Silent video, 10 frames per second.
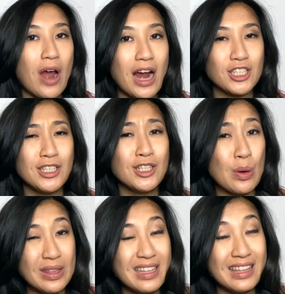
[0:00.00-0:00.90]
actually
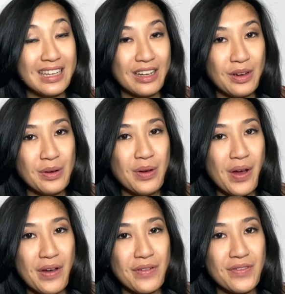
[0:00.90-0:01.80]
knowing the lingo
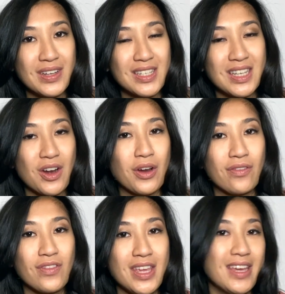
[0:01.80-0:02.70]
of
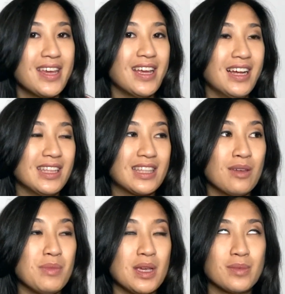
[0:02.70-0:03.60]
sonography, the
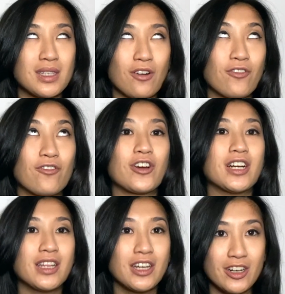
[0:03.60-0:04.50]
memes are
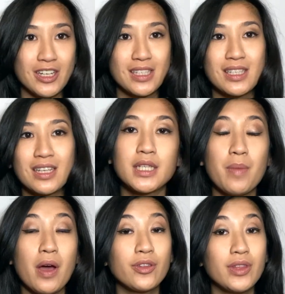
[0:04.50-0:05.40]
freaking hilarious. Some
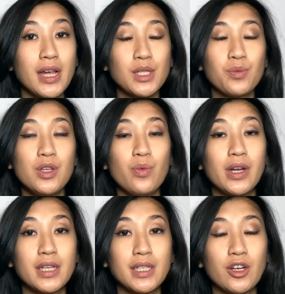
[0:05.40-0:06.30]
other things when you want
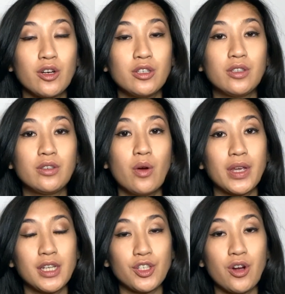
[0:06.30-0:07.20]
to consider going
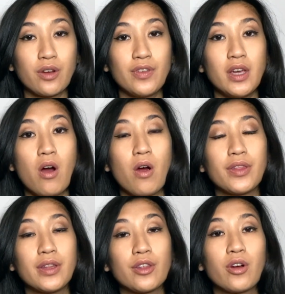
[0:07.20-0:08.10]
into sonography are
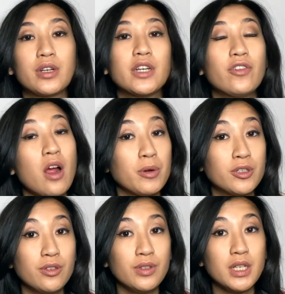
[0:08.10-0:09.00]
that there are different
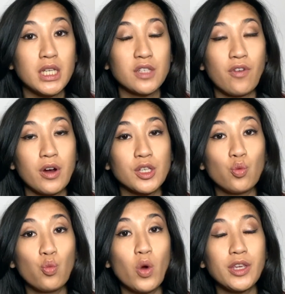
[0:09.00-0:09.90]
opportunities as far as
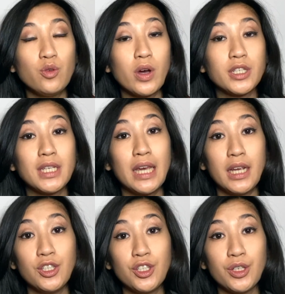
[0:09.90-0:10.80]
what you want to get
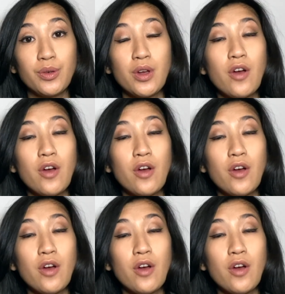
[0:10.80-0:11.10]
into.